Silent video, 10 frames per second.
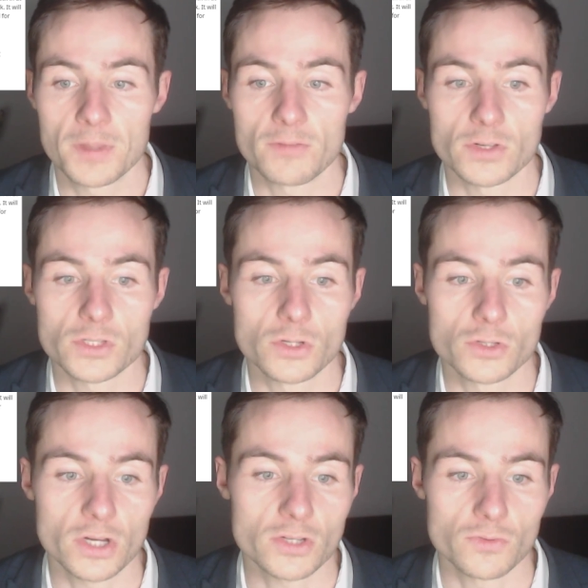If it's too
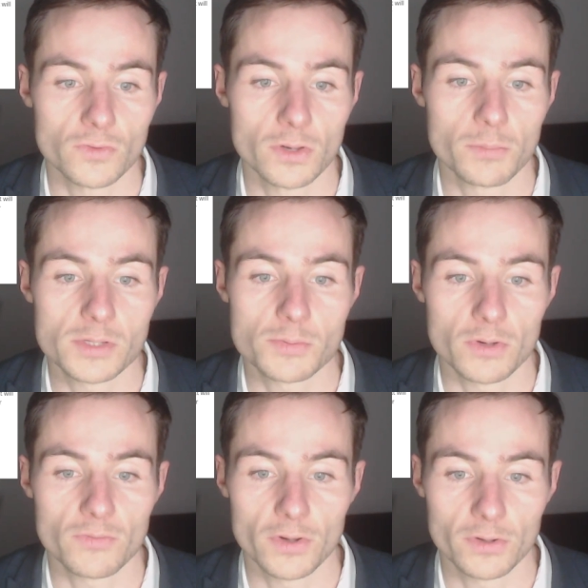stressful for you, please put
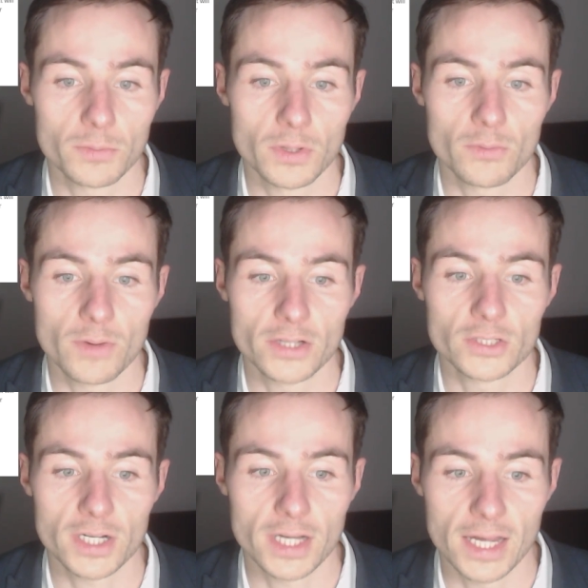your phone computer away and
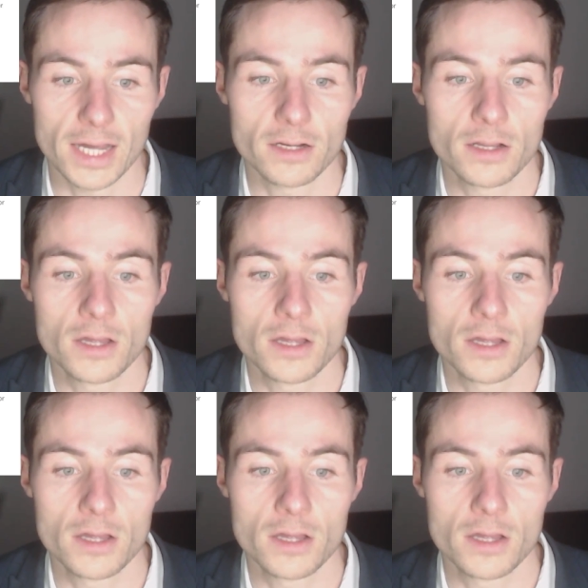check again.